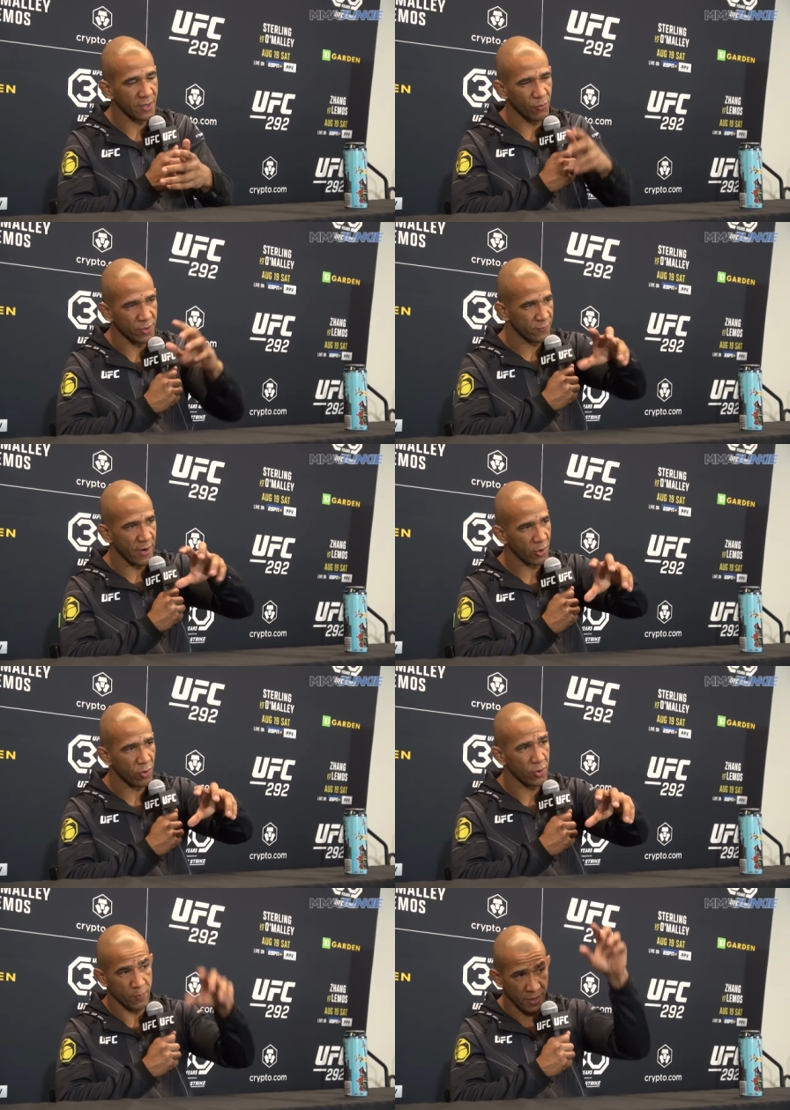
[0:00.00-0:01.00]
It was very
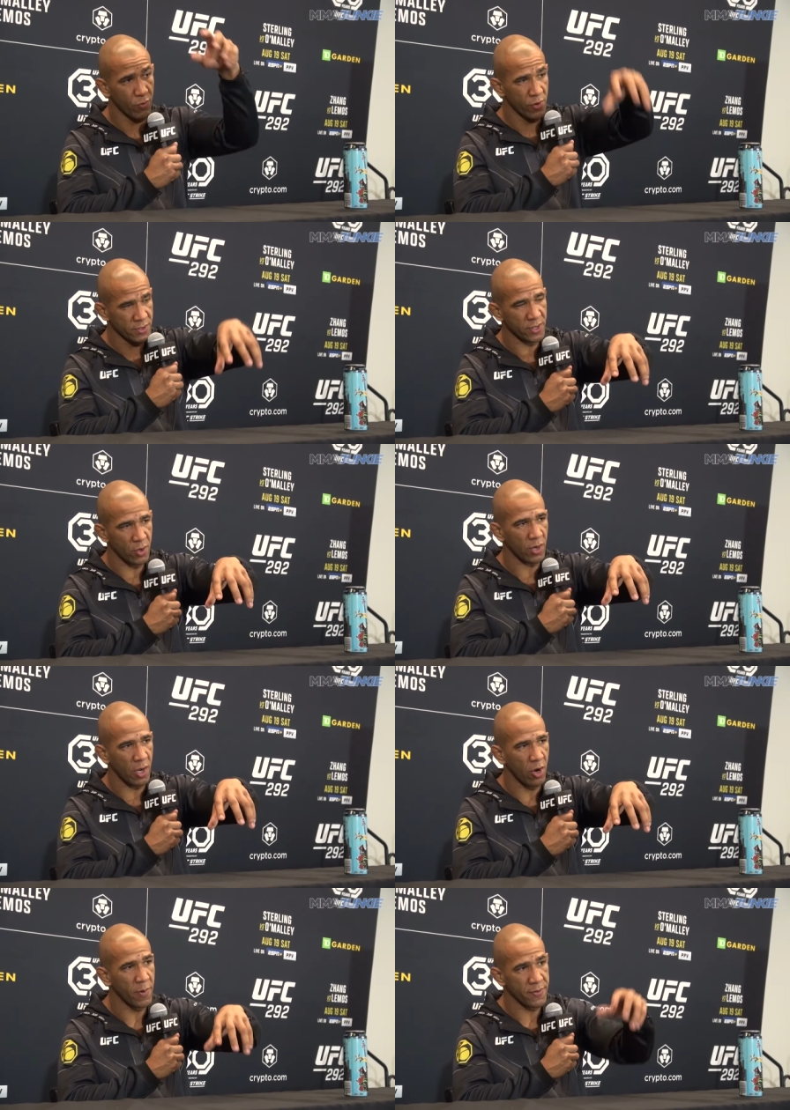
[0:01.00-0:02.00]
close, but it was in
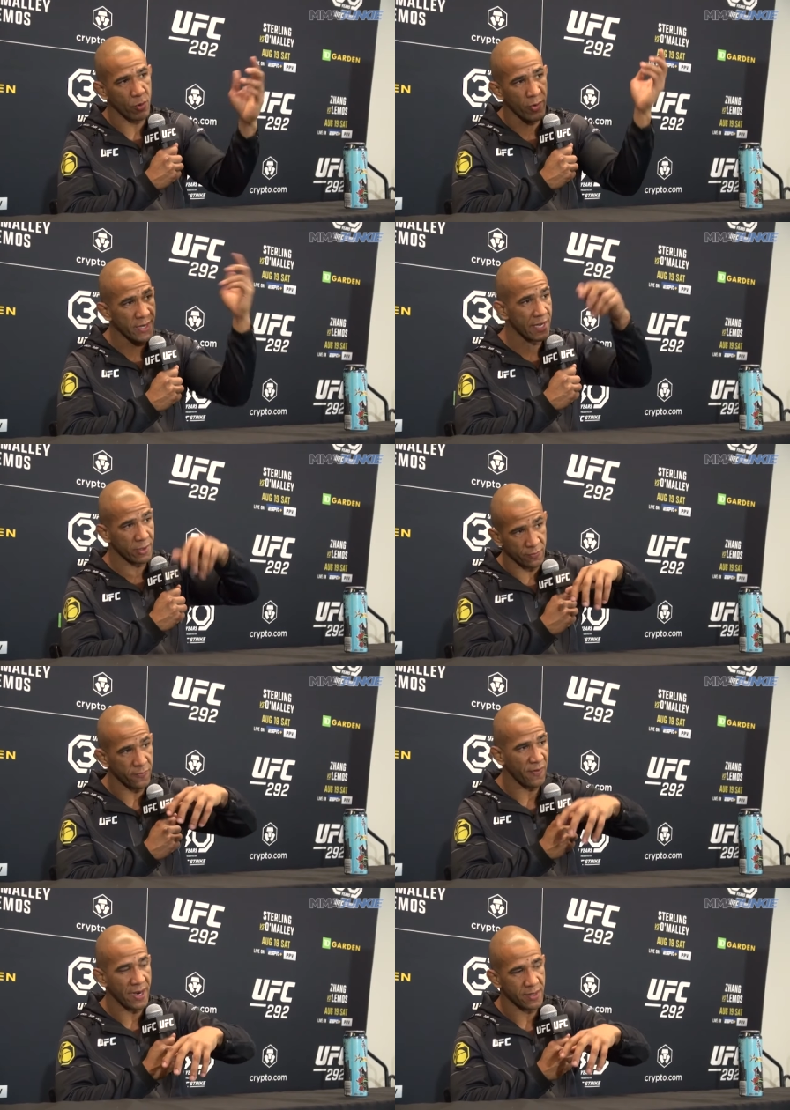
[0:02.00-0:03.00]
Oklahoma. They went there to
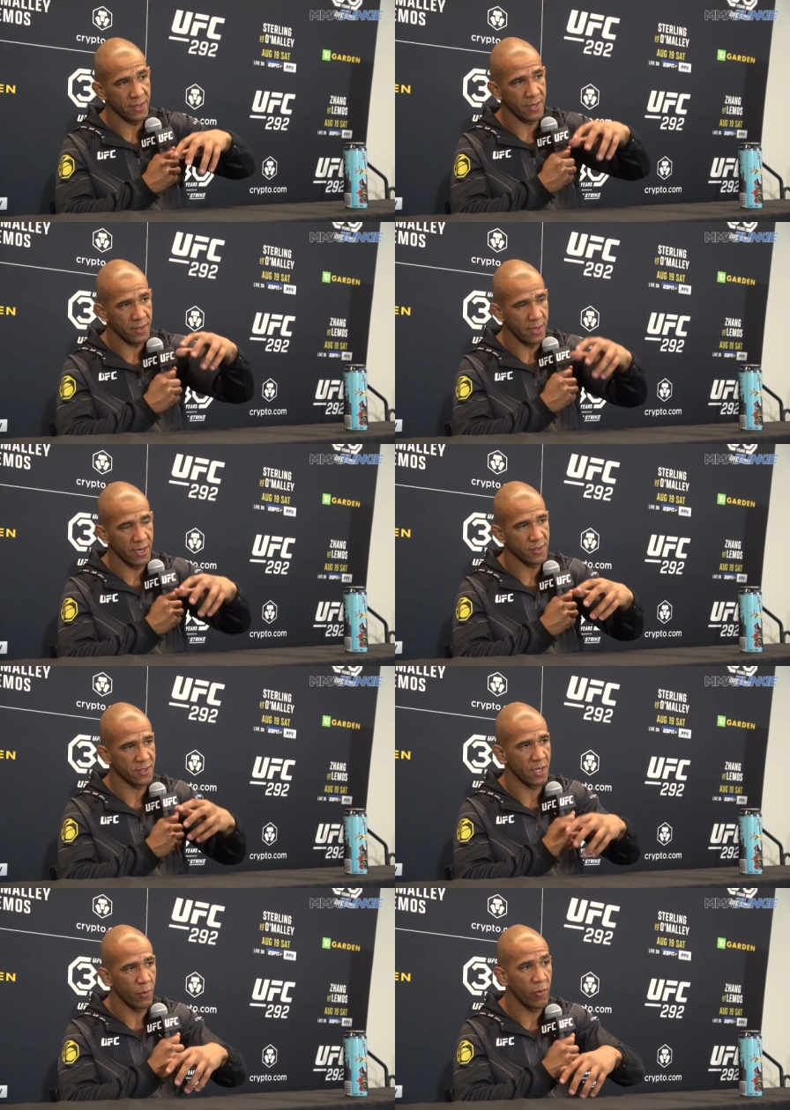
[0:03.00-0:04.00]
fight the
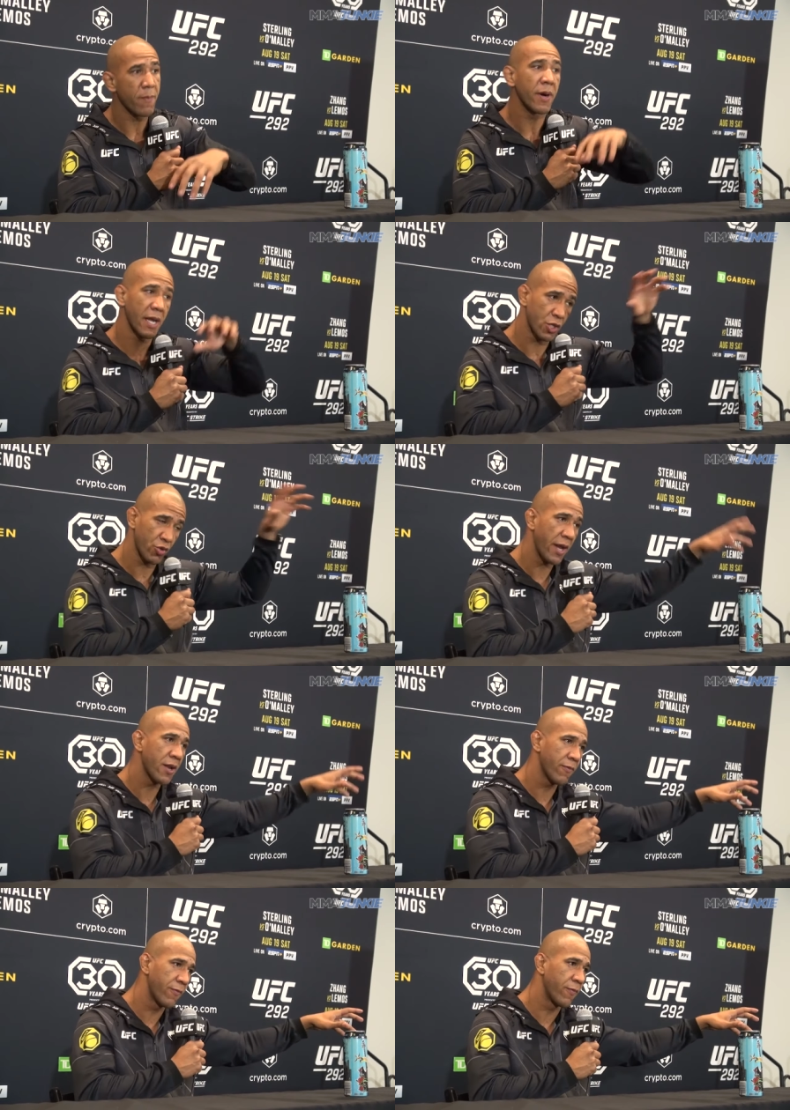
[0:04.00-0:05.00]
NCAA, but I
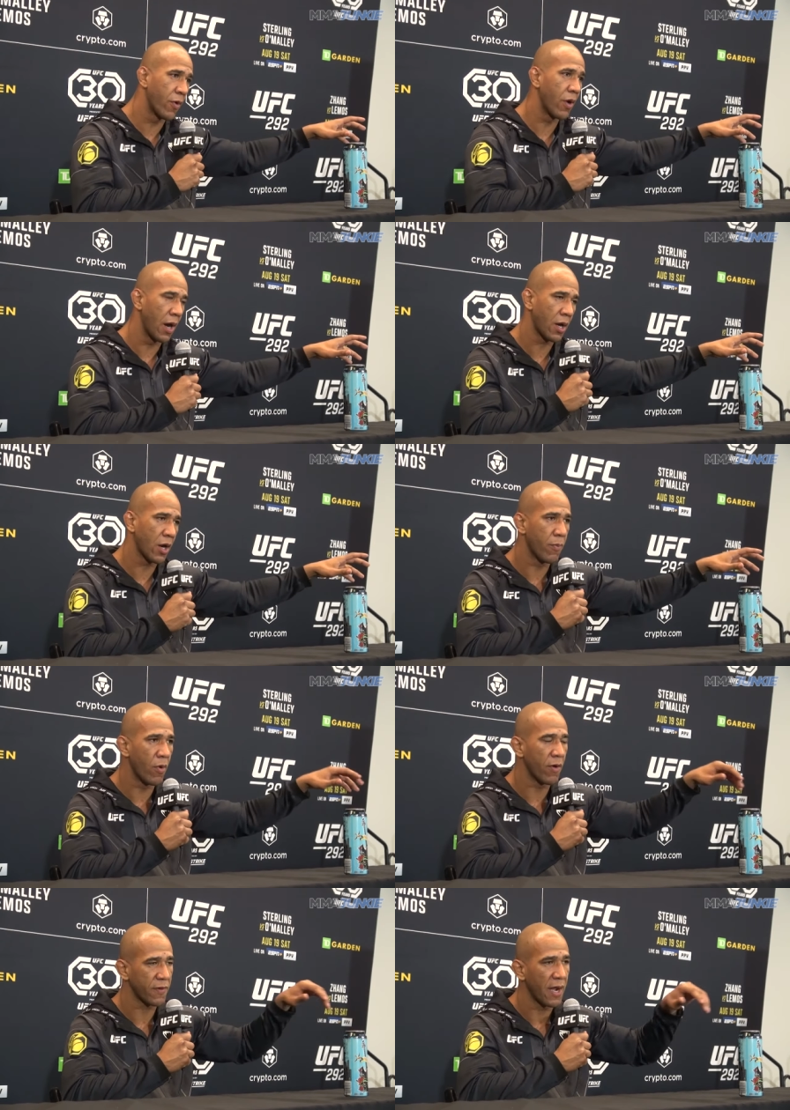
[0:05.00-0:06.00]
trained for a
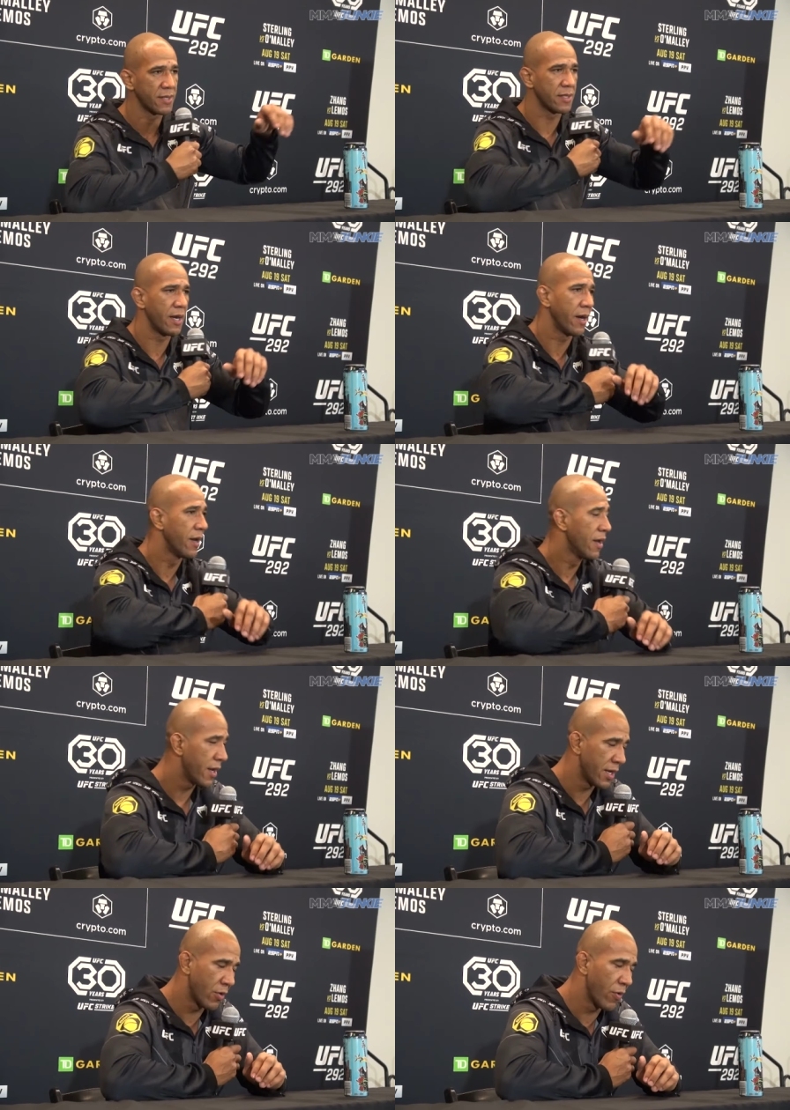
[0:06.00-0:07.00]
couple of guys there,
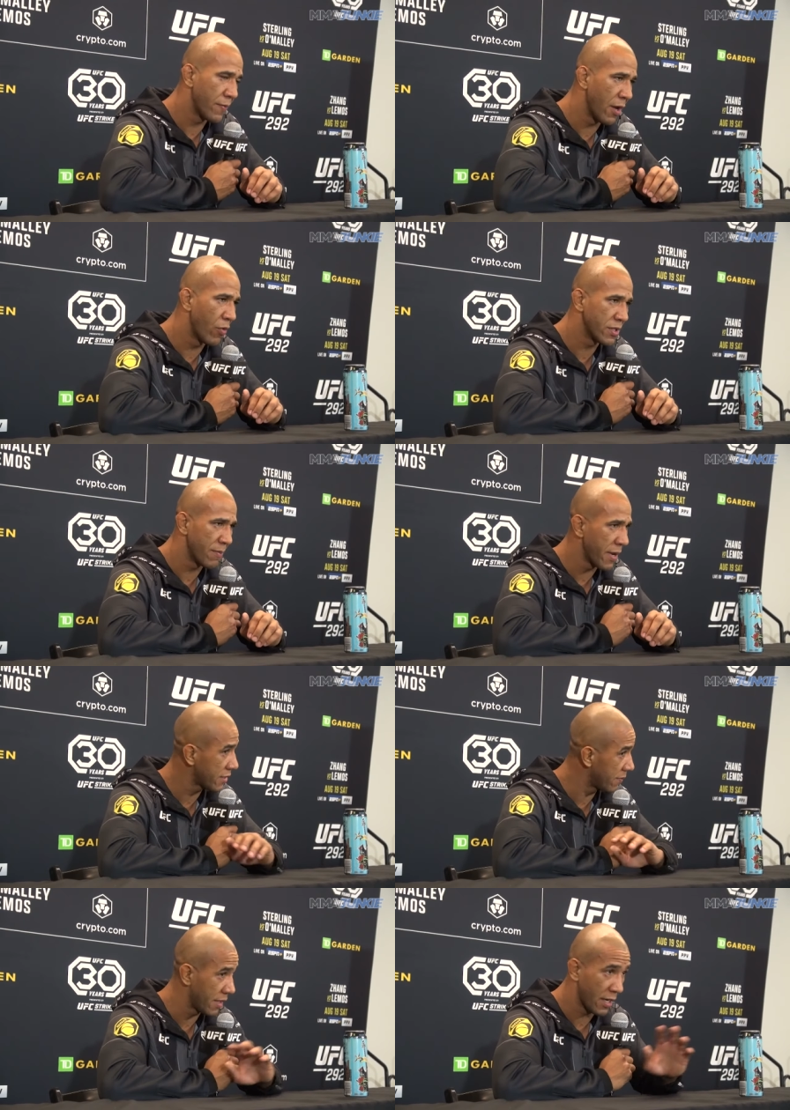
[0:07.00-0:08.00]
and that was
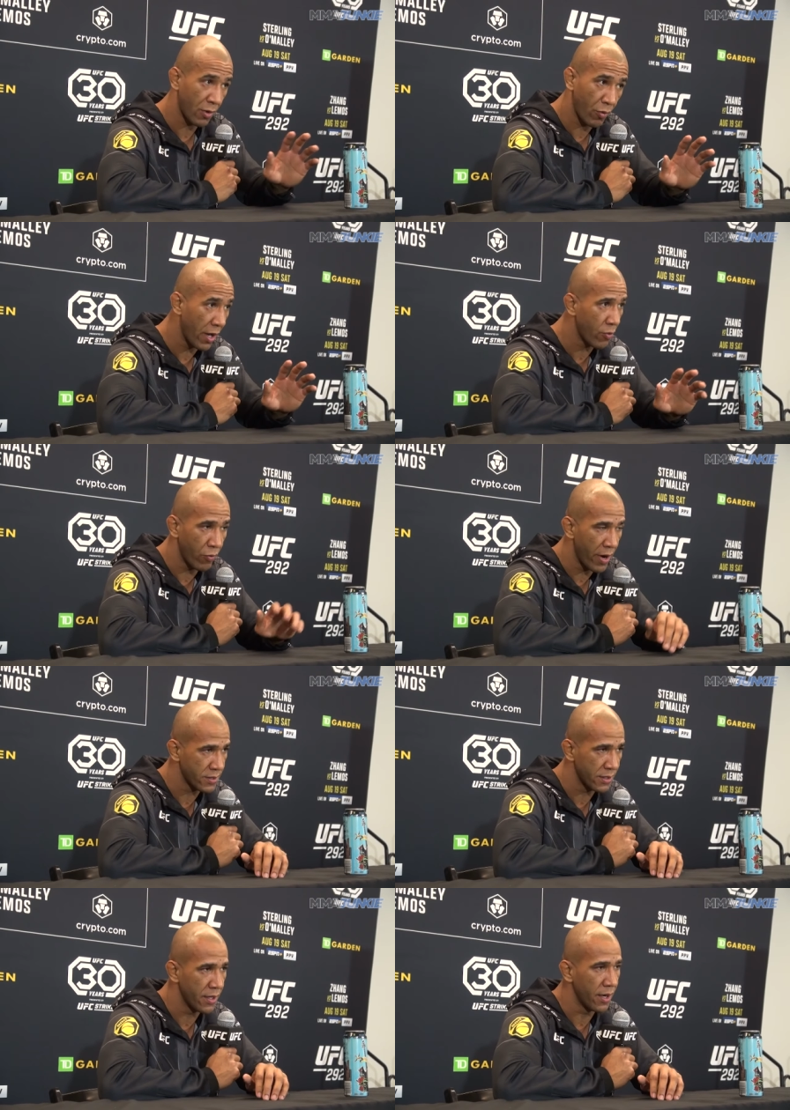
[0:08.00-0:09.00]
amazing, man. A great
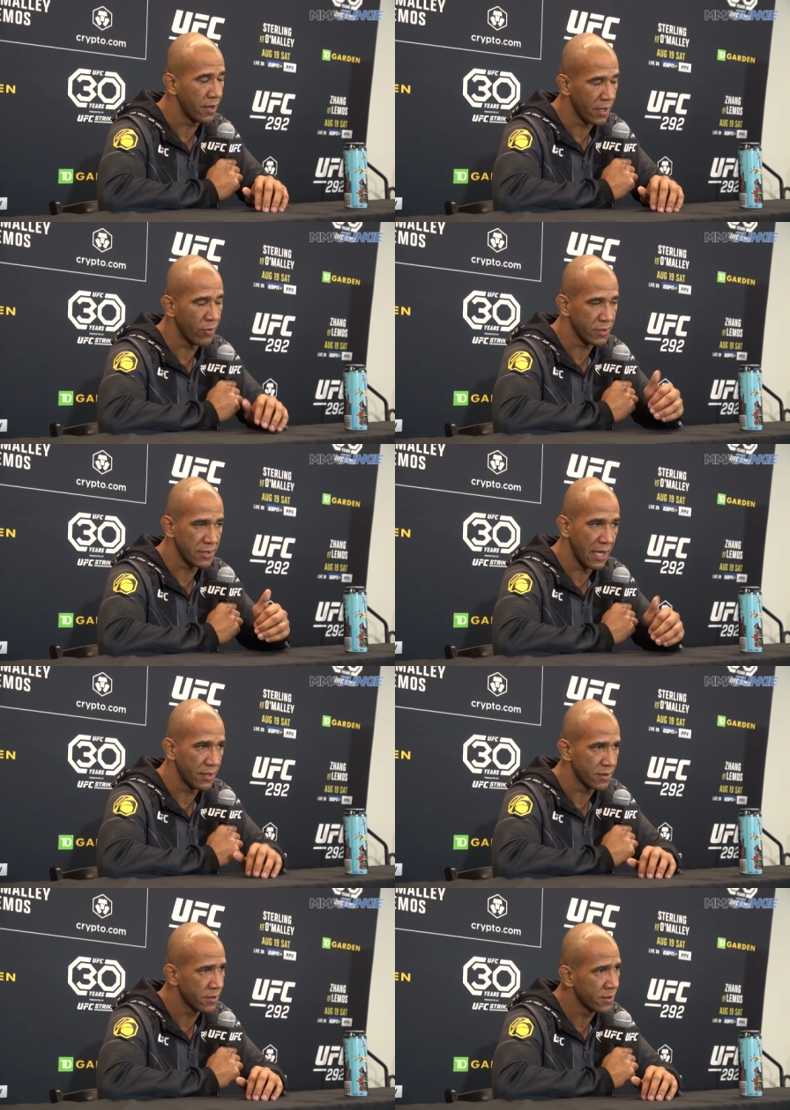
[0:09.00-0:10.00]
wrestling there. That was nice.